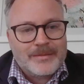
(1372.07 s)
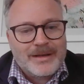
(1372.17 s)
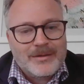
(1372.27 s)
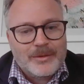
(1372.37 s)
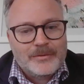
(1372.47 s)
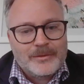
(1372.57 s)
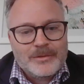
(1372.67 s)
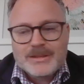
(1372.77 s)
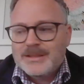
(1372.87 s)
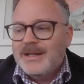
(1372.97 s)
about
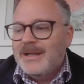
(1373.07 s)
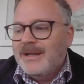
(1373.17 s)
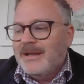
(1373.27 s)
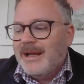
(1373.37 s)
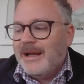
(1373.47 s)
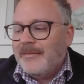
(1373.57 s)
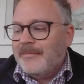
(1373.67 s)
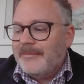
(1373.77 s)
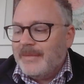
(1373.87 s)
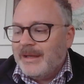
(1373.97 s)
workforce.
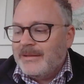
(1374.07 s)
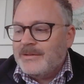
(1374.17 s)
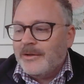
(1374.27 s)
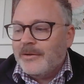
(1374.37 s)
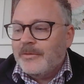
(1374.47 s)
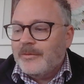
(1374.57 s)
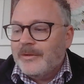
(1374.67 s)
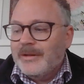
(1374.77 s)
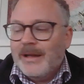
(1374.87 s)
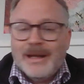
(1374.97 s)
And so
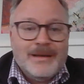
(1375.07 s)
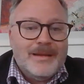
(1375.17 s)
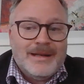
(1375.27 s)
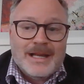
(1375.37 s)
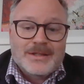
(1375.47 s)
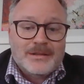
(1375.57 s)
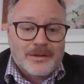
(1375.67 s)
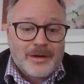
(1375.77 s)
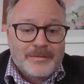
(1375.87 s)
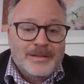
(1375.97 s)
under the national
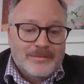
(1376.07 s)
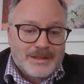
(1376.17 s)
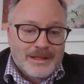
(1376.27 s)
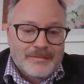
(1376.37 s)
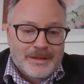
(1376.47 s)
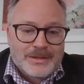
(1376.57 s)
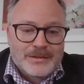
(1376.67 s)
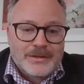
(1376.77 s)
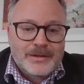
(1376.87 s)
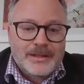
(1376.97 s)
agreement, which I
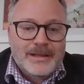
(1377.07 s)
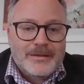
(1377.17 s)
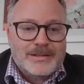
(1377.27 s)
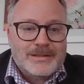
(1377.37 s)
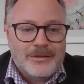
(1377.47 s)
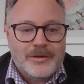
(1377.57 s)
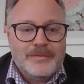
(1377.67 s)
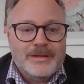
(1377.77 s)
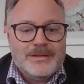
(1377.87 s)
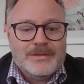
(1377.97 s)
mentioned earlier, there is an
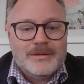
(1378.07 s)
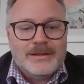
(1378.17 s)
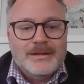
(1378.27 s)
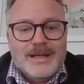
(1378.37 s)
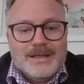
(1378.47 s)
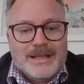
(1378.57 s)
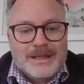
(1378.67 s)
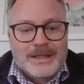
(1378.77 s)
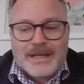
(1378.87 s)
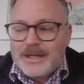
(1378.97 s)
agreement to a
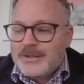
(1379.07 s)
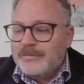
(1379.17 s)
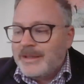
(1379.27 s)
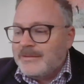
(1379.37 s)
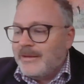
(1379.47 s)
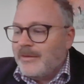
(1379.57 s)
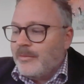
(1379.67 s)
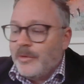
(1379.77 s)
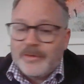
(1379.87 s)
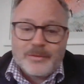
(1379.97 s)
10-year national mental health
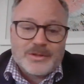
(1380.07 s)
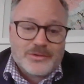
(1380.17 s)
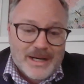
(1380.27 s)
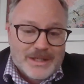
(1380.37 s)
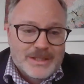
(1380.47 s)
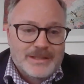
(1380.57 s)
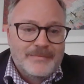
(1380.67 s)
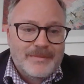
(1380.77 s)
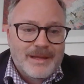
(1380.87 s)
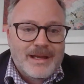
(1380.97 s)
workforce strategy.
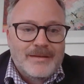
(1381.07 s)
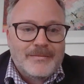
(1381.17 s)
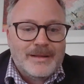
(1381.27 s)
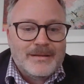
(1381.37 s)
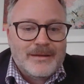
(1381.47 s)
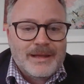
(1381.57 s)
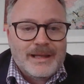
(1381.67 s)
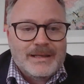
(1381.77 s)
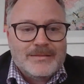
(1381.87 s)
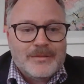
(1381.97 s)
And so
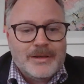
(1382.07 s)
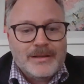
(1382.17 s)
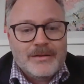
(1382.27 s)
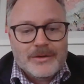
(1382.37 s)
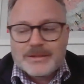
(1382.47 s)
that is working closely